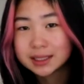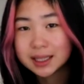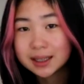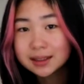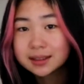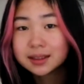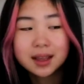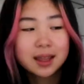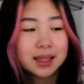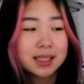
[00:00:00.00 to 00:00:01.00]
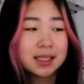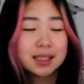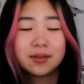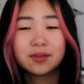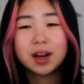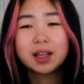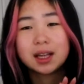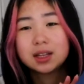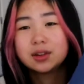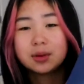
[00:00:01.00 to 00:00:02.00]
today. This is some very
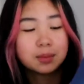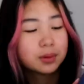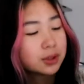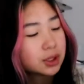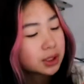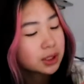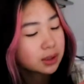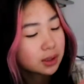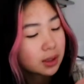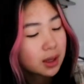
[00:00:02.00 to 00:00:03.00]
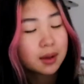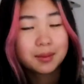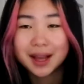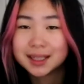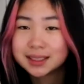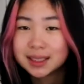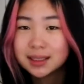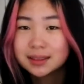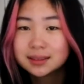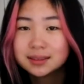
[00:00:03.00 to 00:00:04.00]
bougie
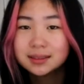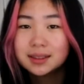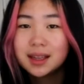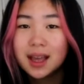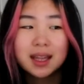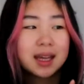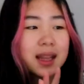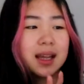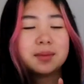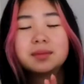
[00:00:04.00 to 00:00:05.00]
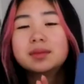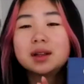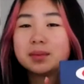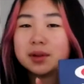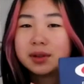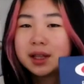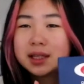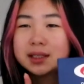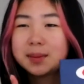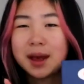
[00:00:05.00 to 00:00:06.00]
pasta, and I like the
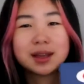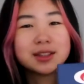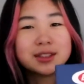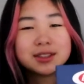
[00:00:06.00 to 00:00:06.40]
Gorilla's packaging.